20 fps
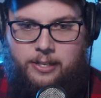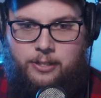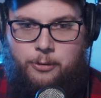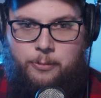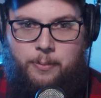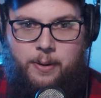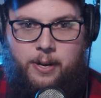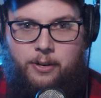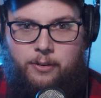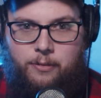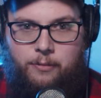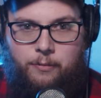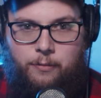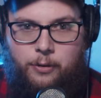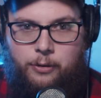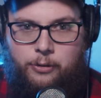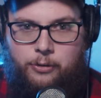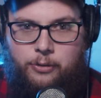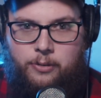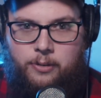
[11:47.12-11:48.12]
I do better in the
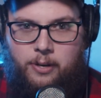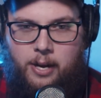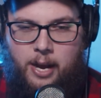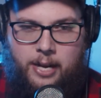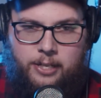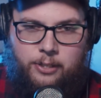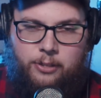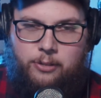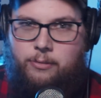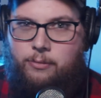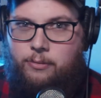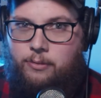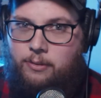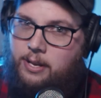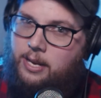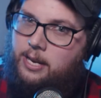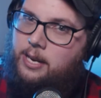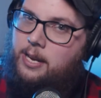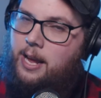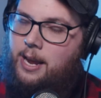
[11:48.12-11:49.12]
future I do
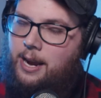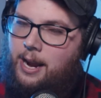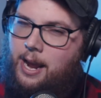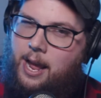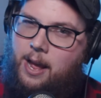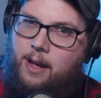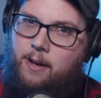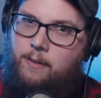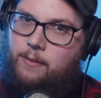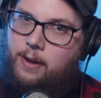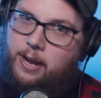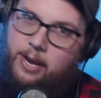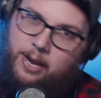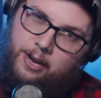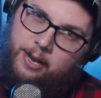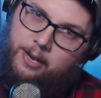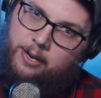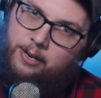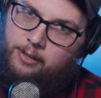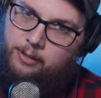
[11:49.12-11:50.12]
think I have
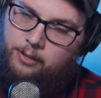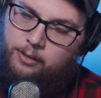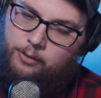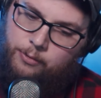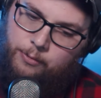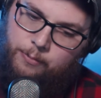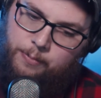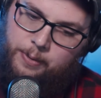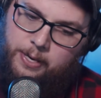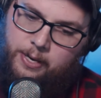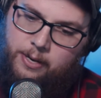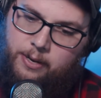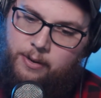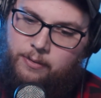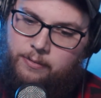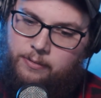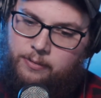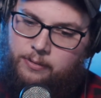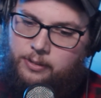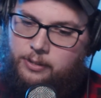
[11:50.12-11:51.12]
had a little bit
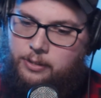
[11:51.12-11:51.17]
of